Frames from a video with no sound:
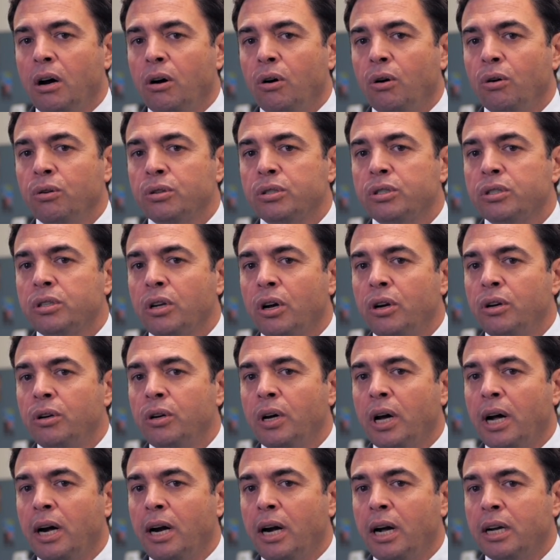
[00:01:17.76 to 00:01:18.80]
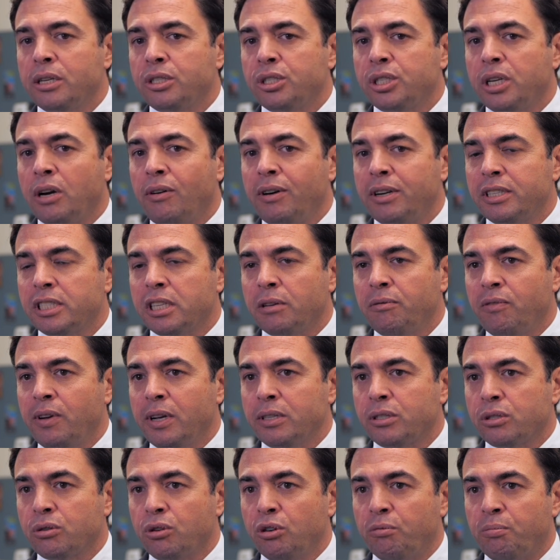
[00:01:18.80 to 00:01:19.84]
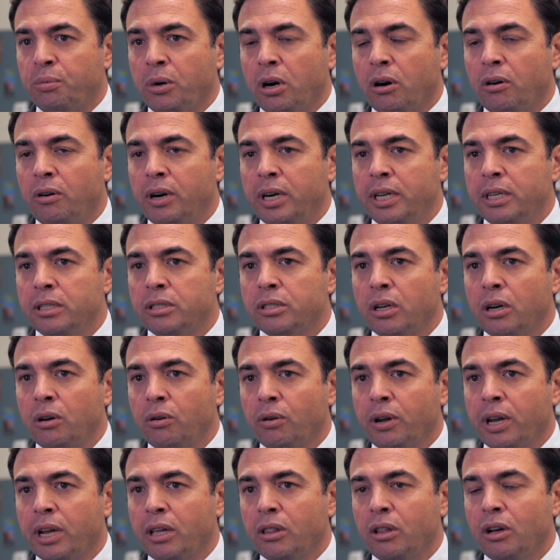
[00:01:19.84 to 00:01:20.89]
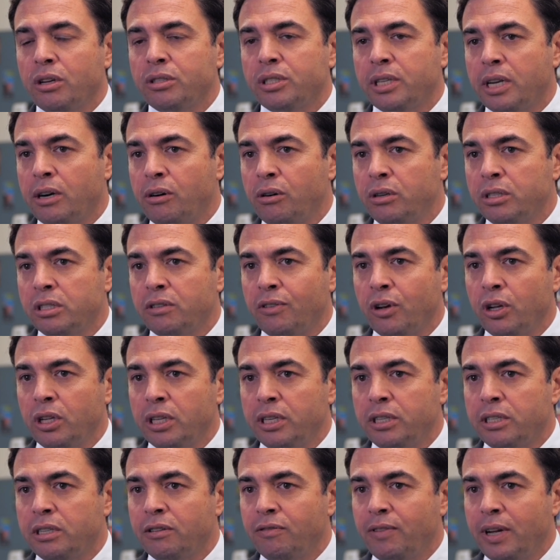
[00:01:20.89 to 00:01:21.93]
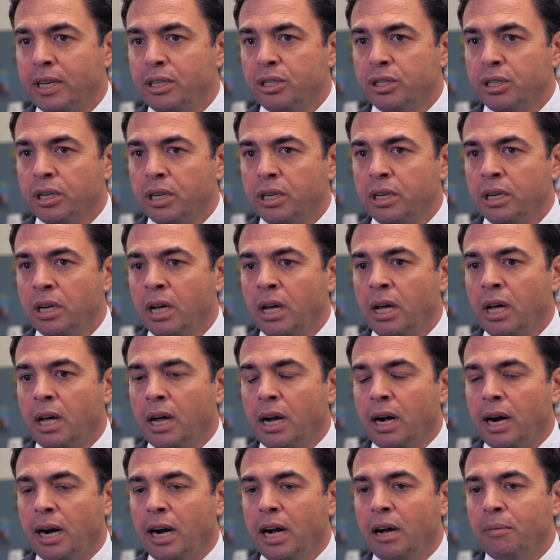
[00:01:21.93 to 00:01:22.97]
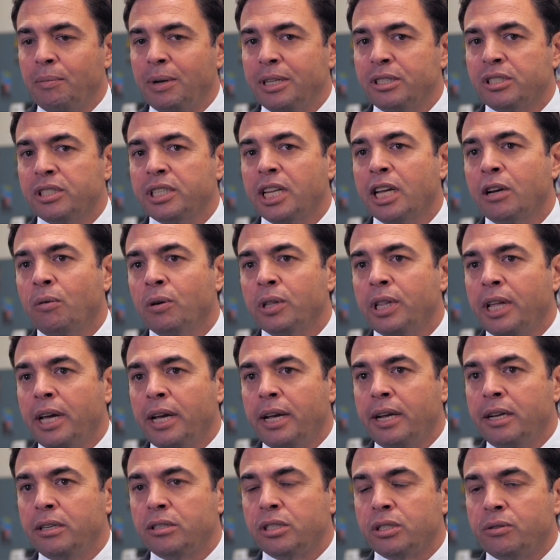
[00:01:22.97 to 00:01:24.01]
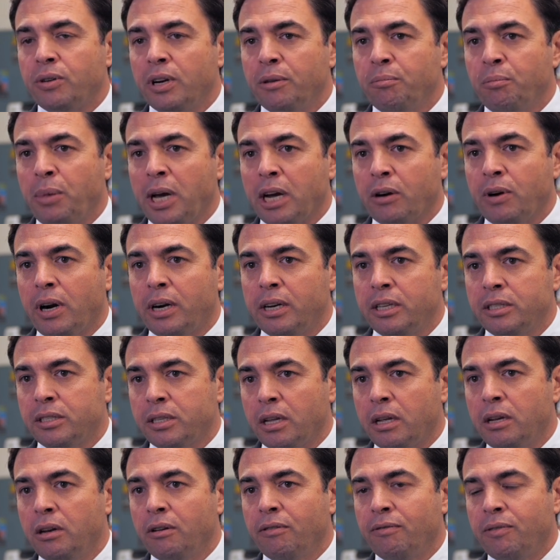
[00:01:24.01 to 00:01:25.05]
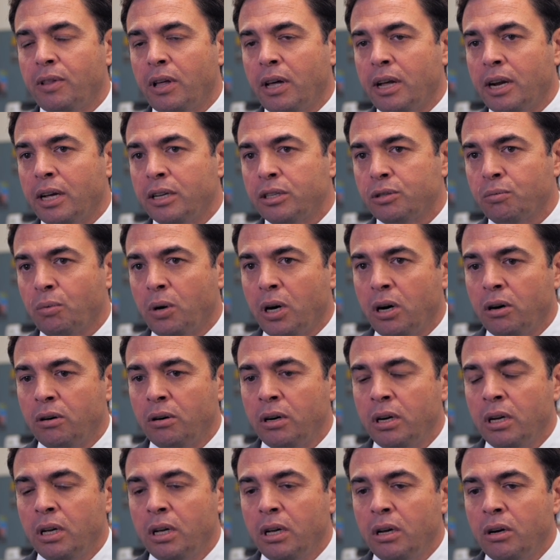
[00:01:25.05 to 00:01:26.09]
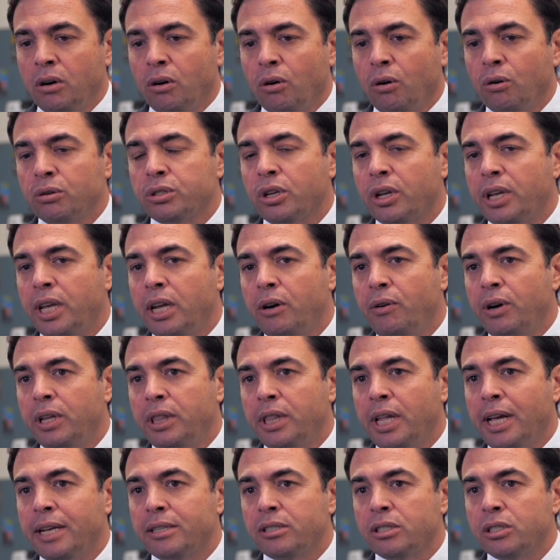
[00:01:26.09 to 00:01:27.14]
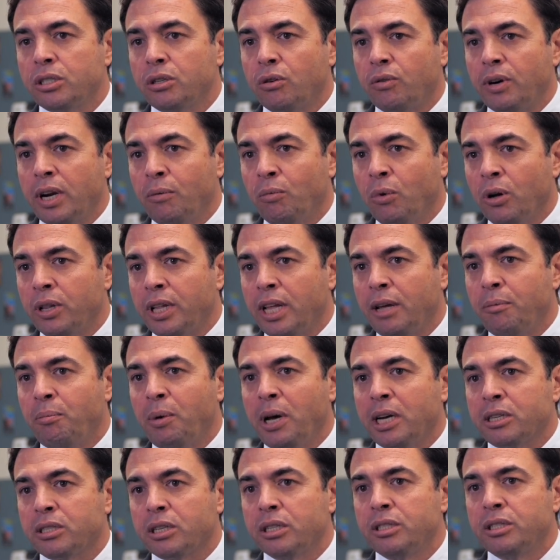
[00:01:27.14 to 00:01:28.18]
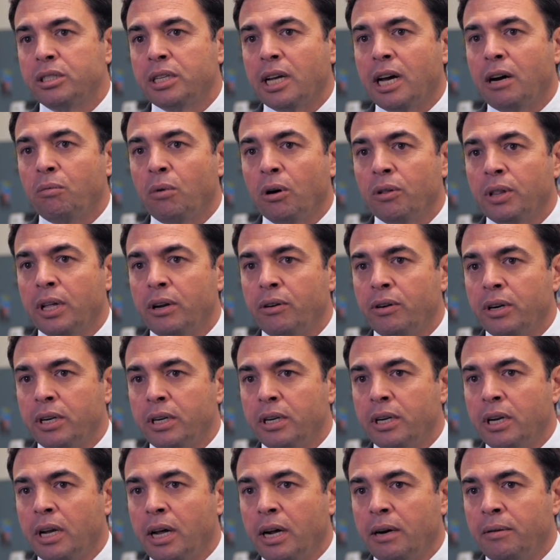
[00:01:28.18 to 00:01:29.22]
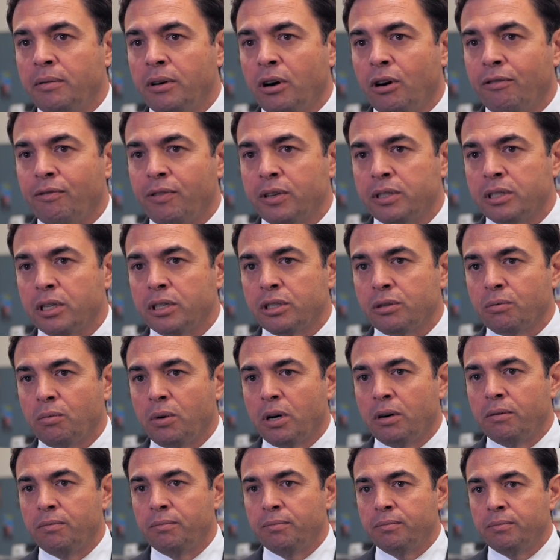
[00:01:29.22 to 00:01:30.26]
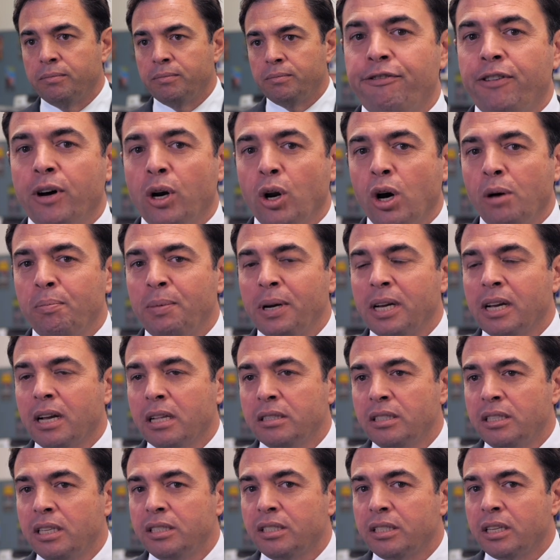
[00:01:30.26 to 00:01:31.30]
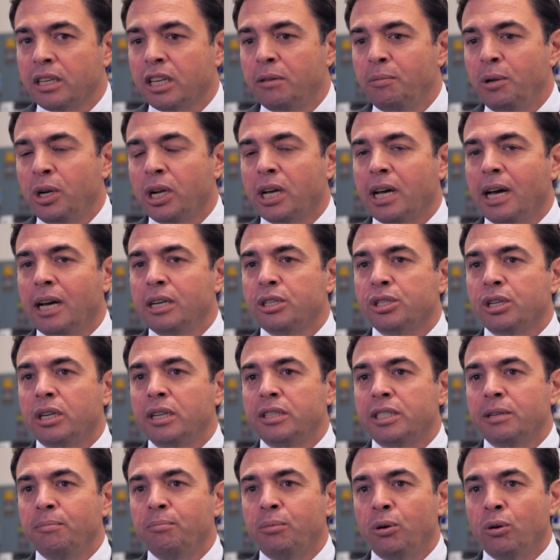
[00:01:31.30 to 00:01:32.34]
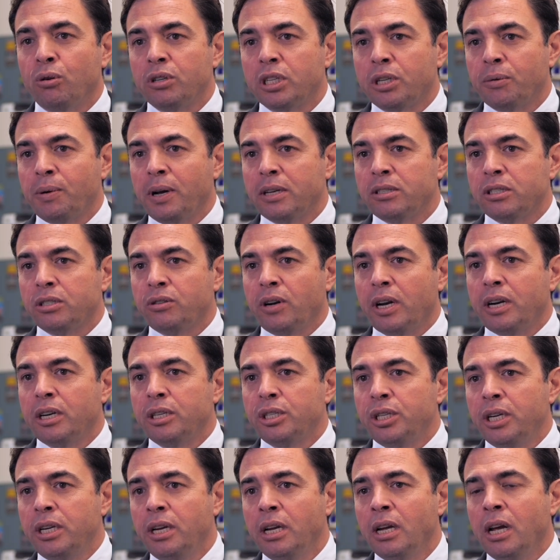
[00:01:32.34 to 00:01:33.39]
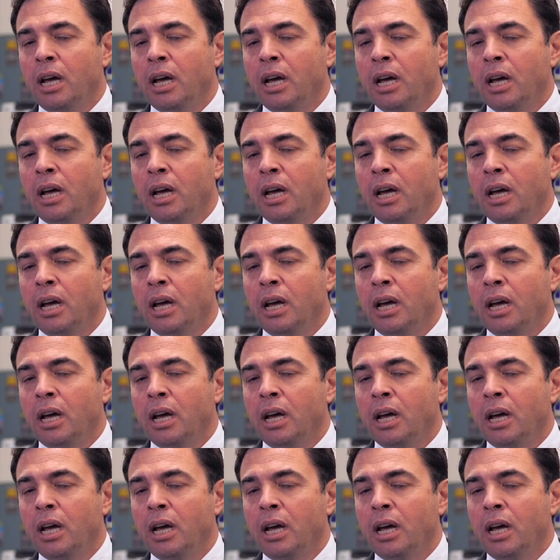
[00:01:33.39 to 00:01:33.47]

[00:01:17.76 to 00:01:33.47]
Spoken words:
Also sharing some of our school priorities, so looking at those areas of early intervention and seeing what their history and background is of that as well. Also hearing their story and what their passions are while they're in office as well. Follow-up and consistent communication is important to our strategy